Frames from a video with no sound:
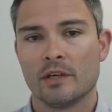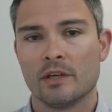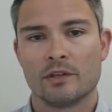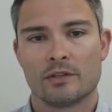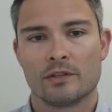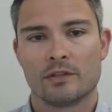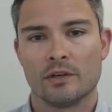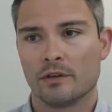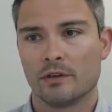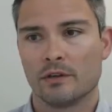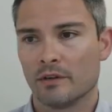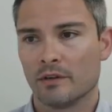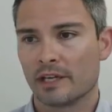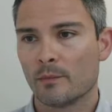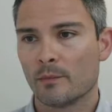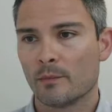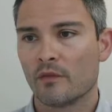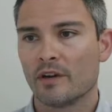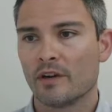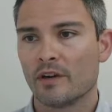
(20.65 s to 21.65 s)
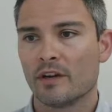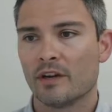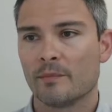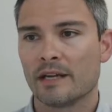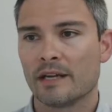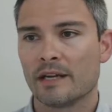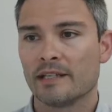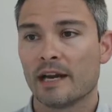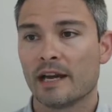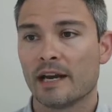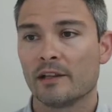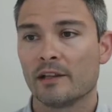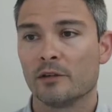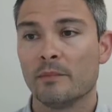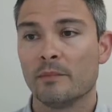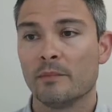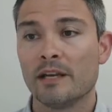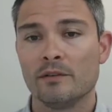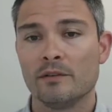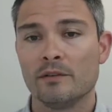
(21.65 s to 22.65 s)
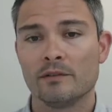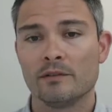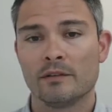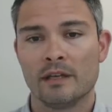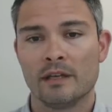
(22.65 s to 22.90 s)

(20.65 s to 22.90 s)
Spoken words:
So I come over here to my Tyler menu